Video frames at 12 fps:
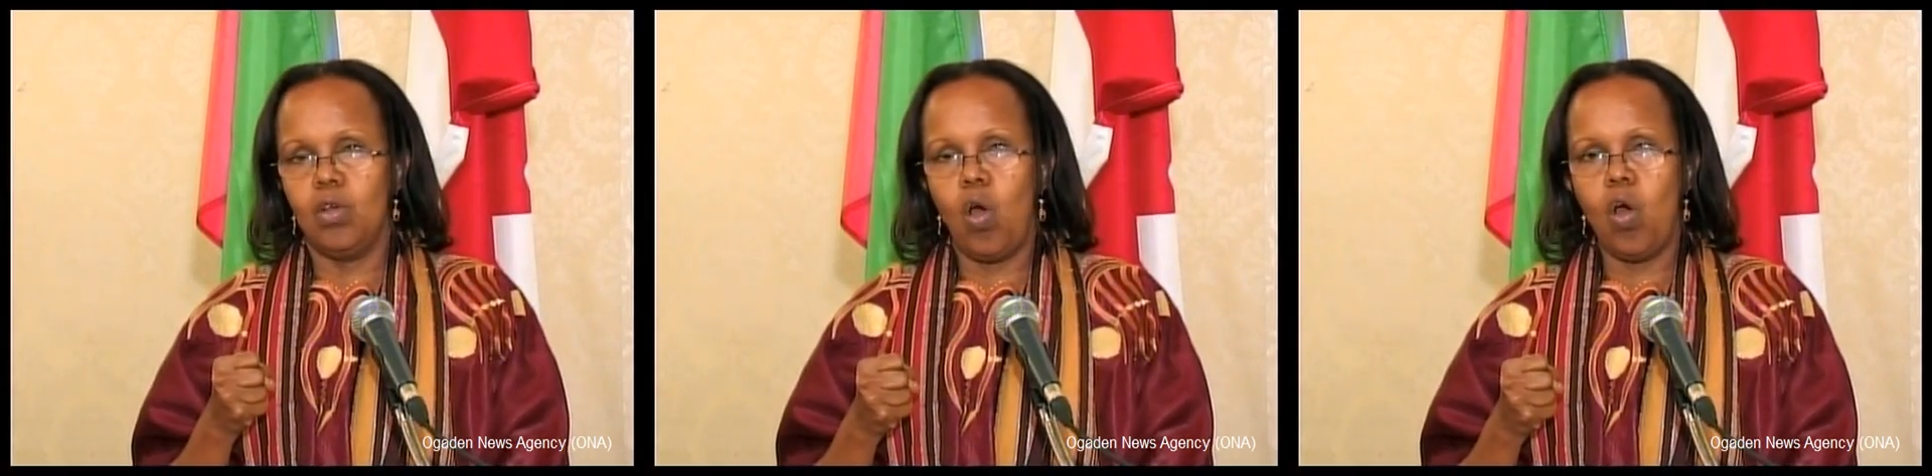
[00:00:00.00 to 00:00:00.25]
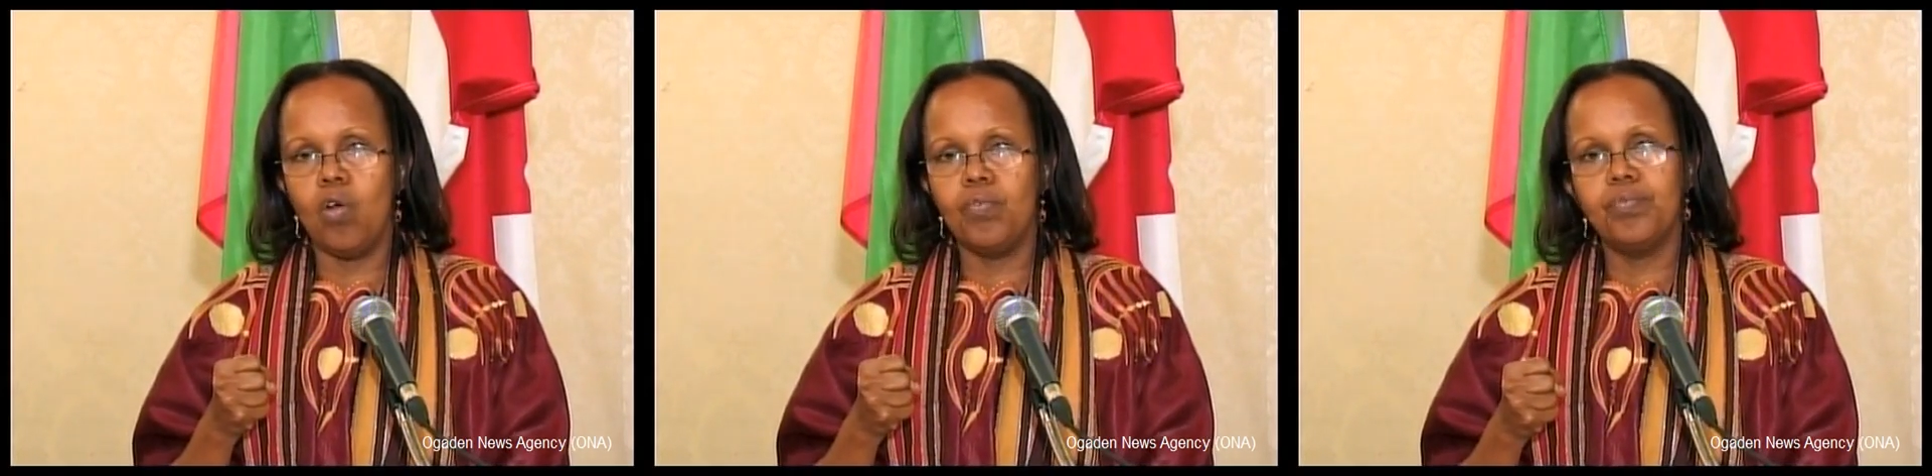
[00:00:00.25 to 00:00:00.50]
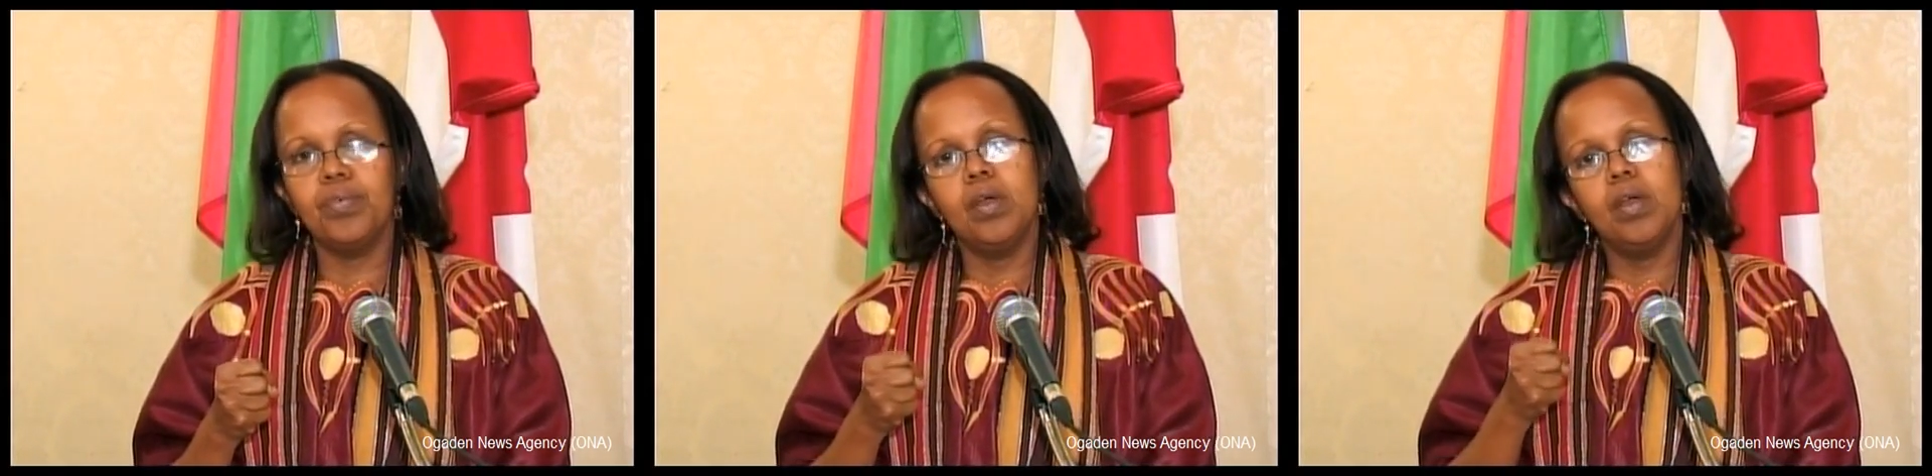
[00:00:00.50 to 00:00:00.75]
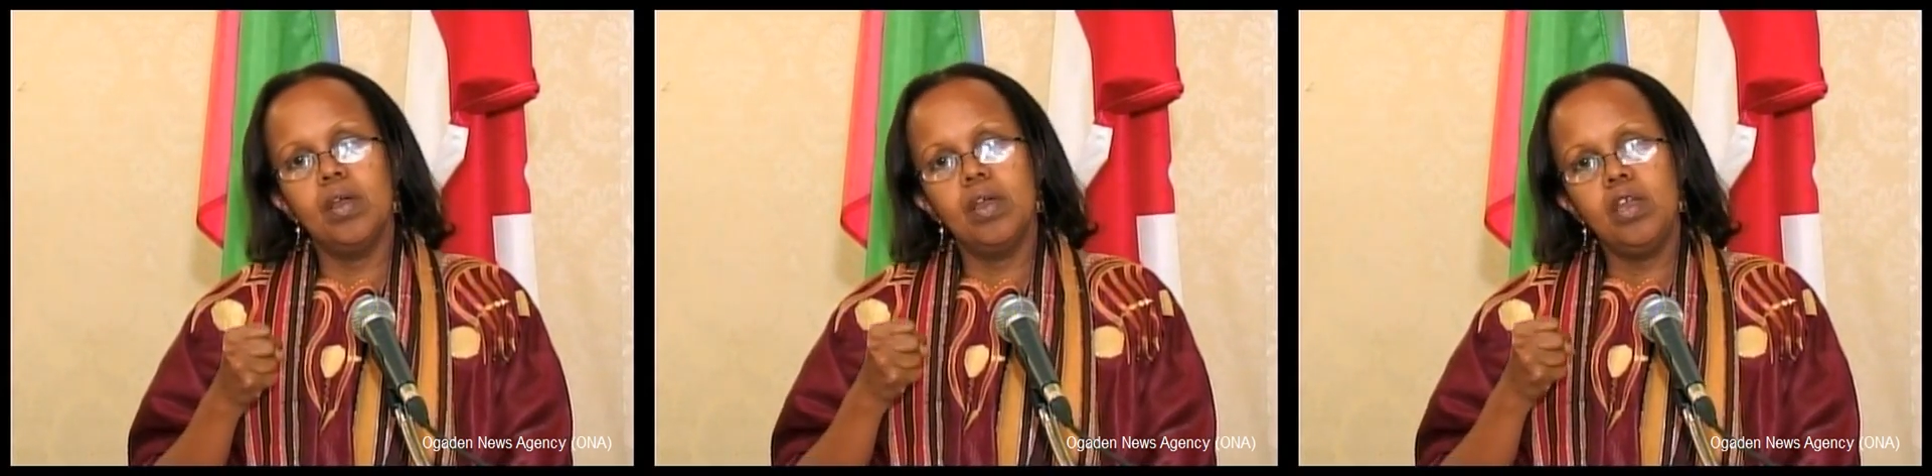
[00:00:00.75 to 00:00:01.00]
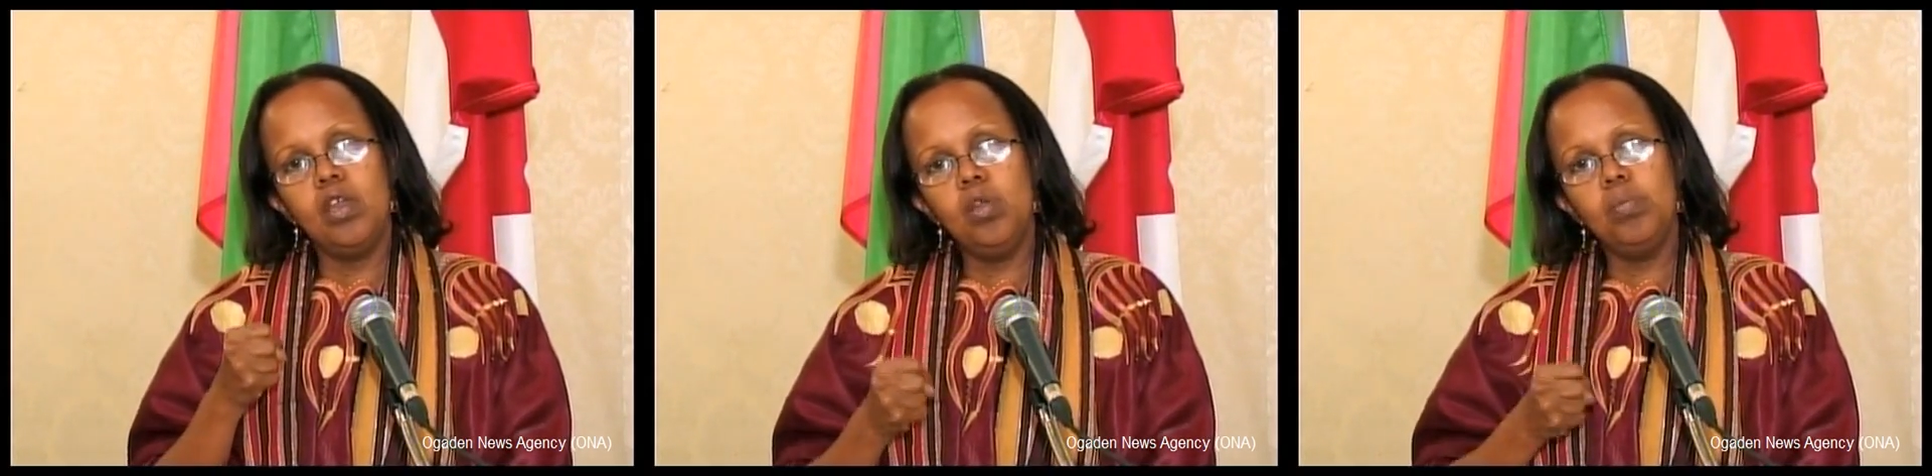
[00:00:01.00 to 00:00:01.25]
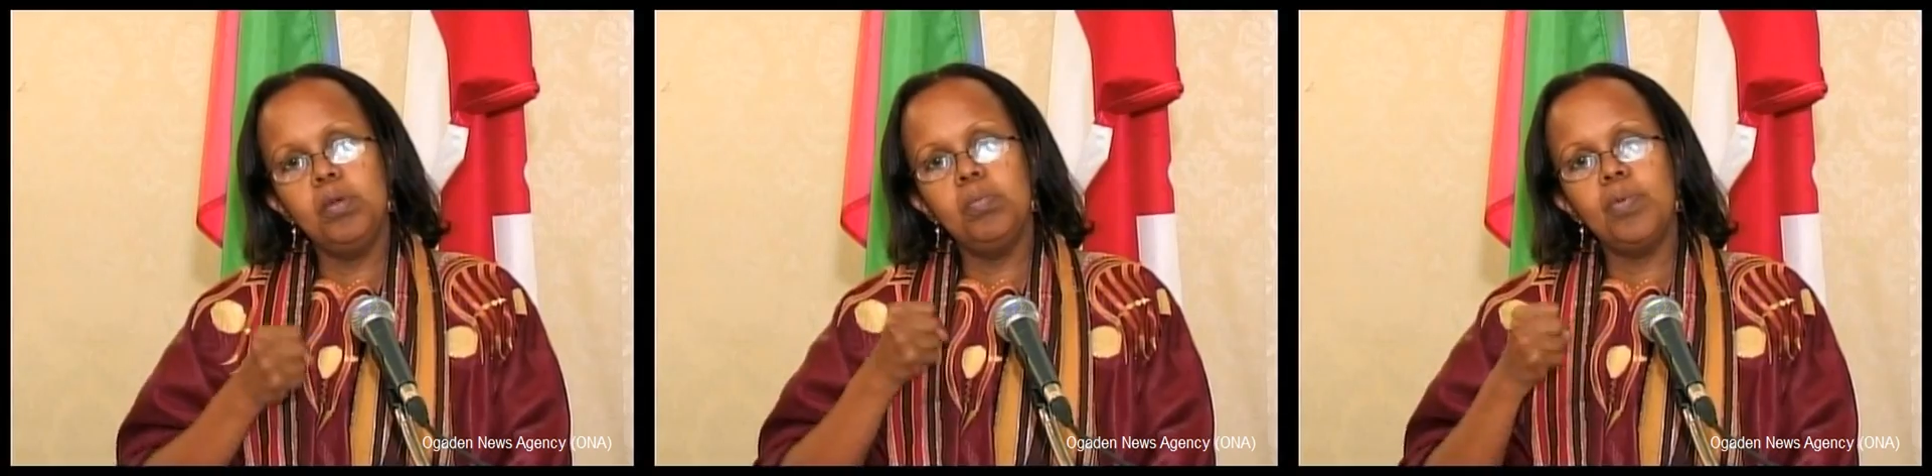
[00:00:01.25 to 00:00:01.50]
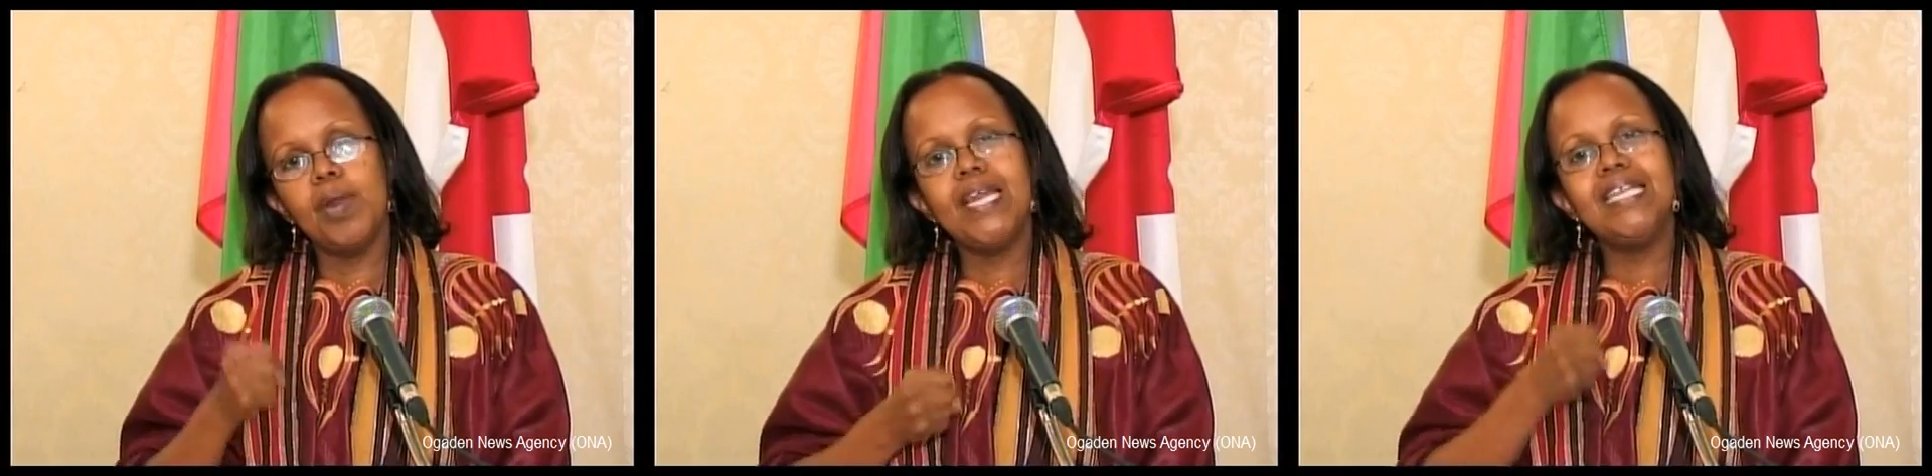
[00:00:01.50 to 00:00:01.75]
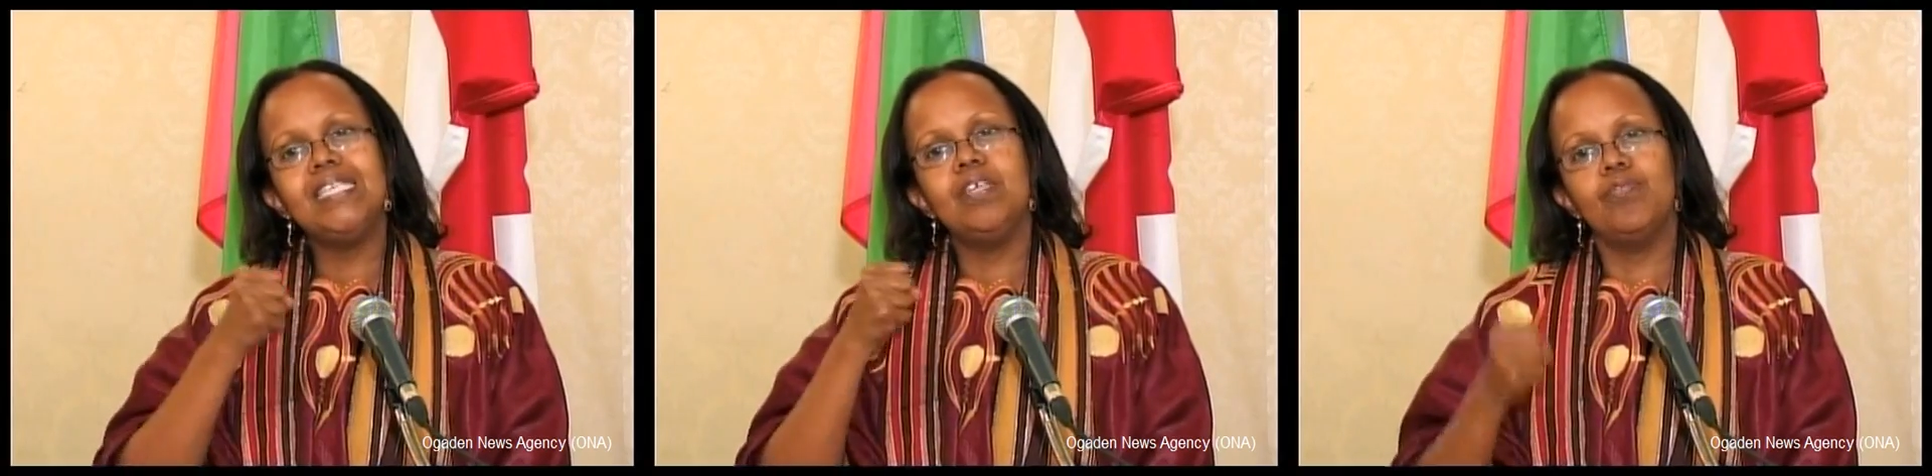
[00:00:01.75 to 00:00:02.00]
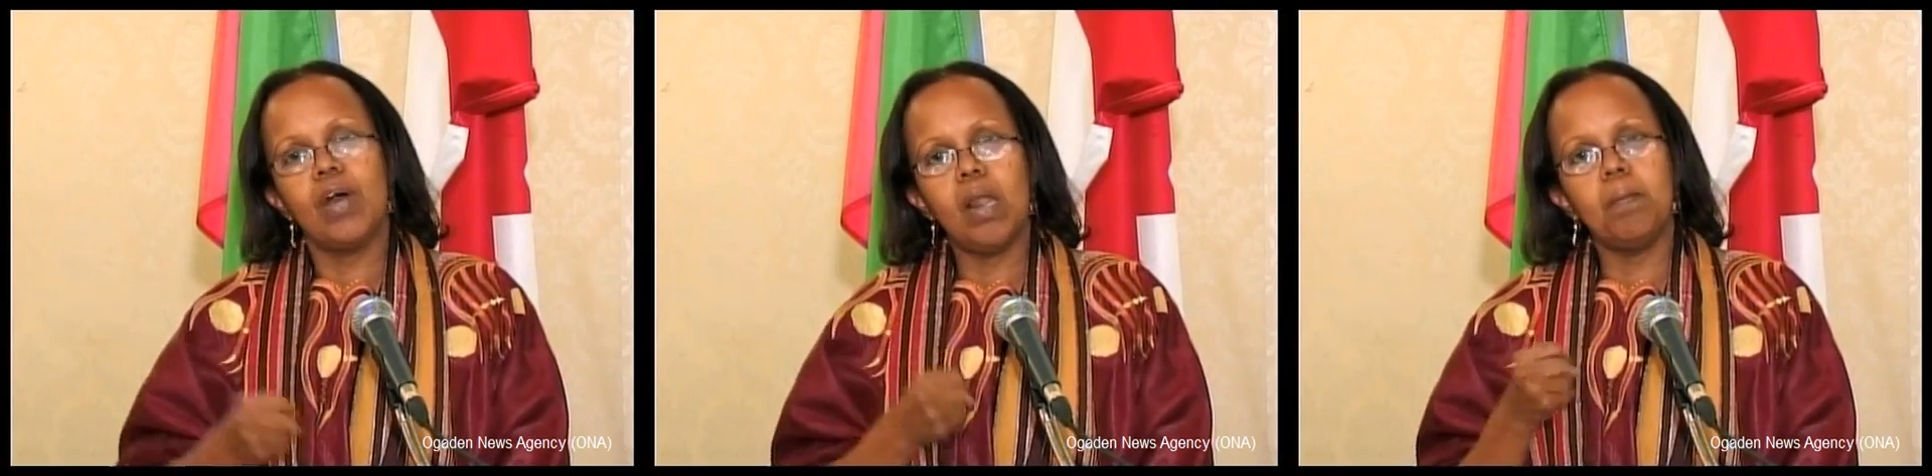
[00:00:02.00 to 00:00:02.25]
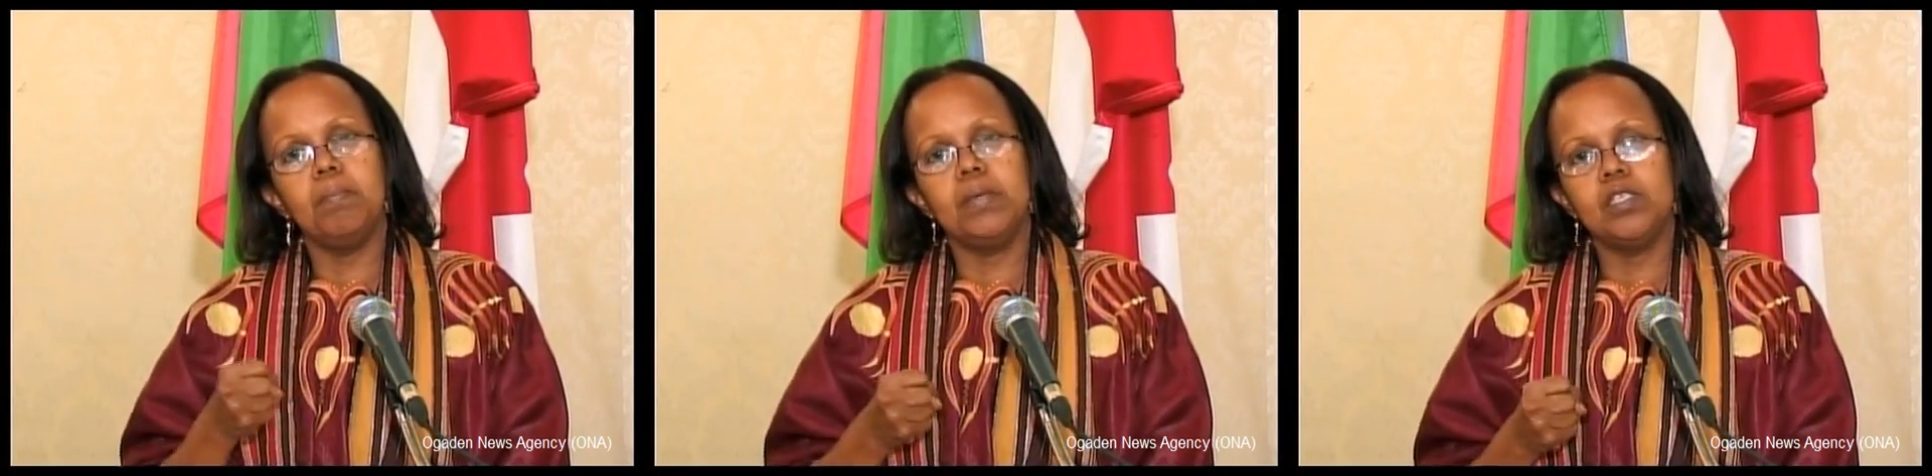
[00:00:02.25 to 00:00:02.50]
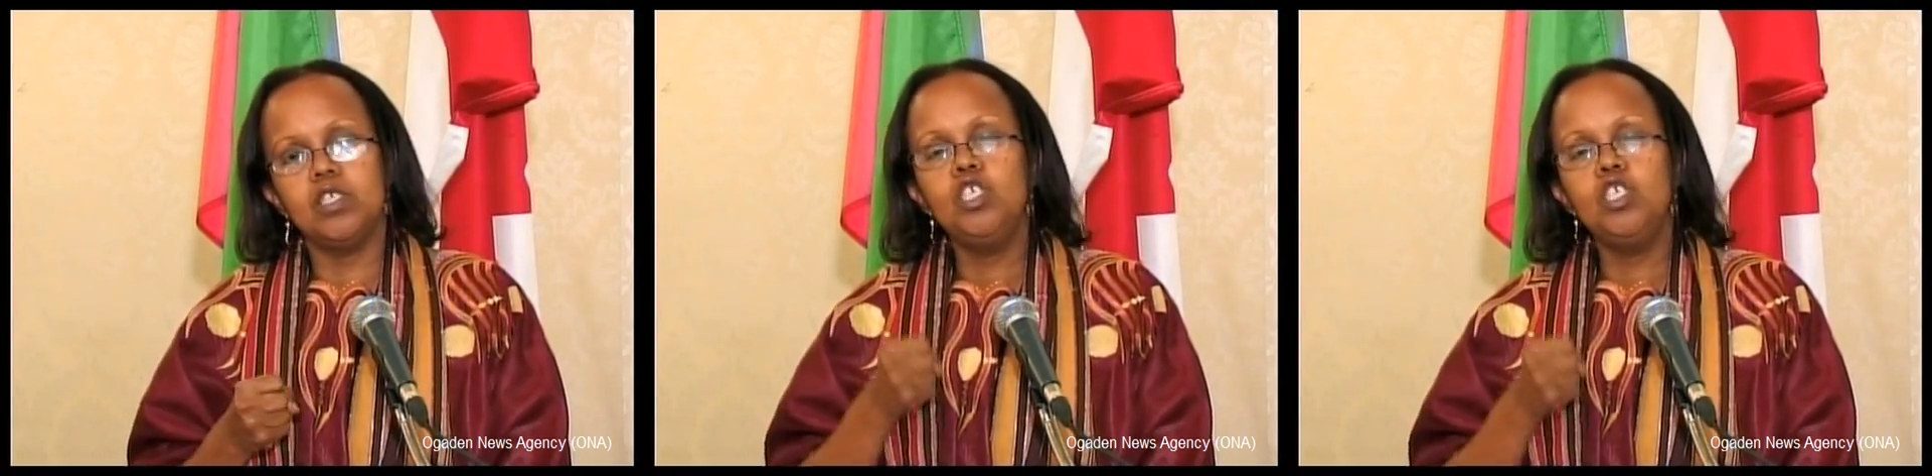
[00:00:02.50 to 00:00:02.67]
of human brain development,